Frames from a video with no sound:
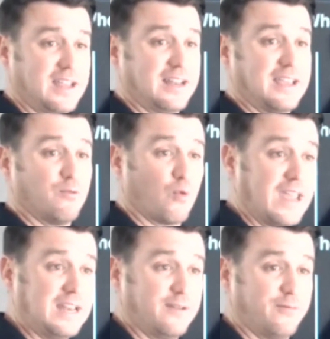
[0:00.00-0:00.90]
like like
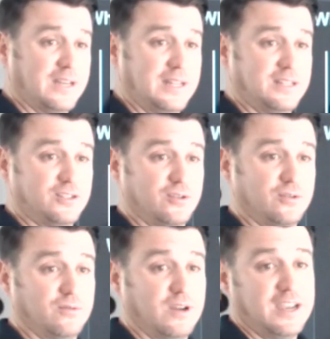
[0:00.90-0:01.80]
rate if we need
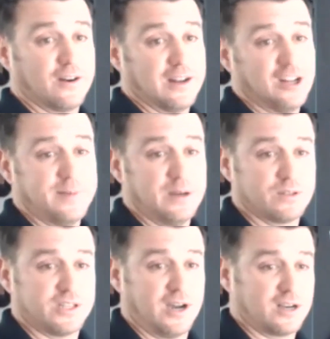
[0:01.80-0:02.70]
to here in a little bit
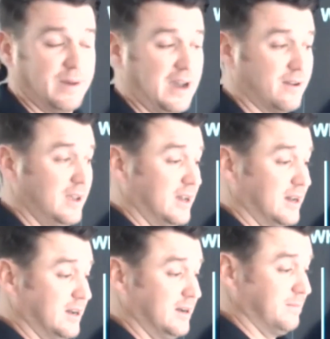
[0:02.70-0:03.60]
we'll talk about
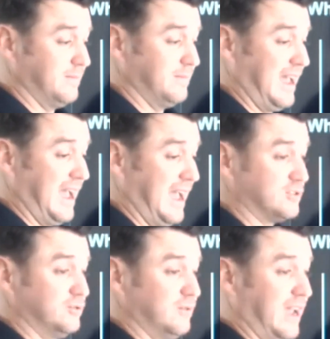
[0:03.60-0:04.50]
um, how
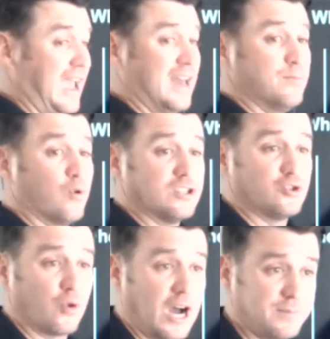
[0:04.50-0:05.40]
to add more
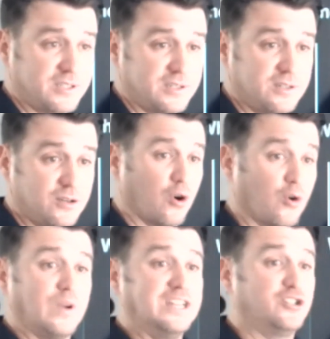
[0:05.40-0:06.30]
drops
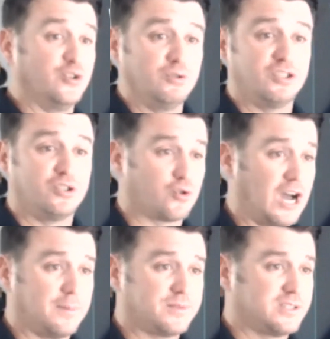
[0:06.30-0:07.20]
or reduce
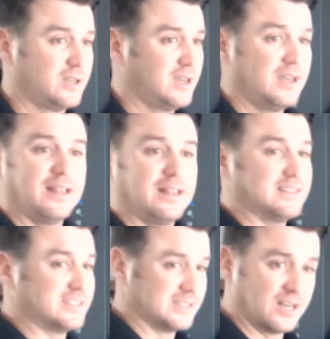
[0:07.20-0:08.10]
drops
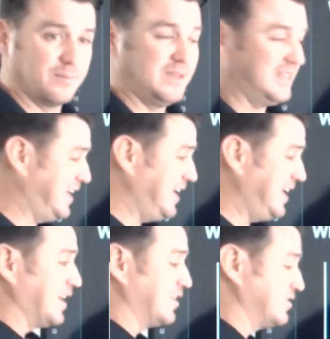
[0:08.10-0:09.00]
this is going to be
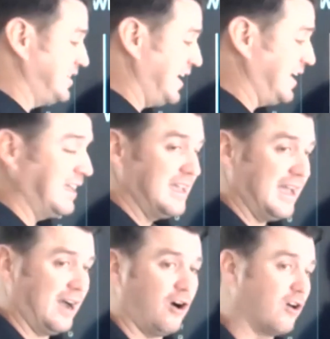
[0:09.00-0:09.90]
key in understanding
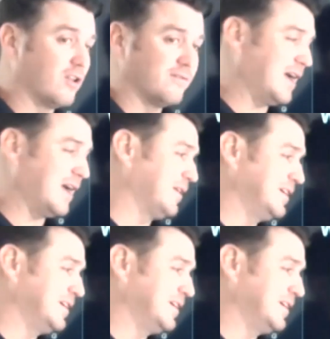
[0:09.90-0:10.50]
how all of that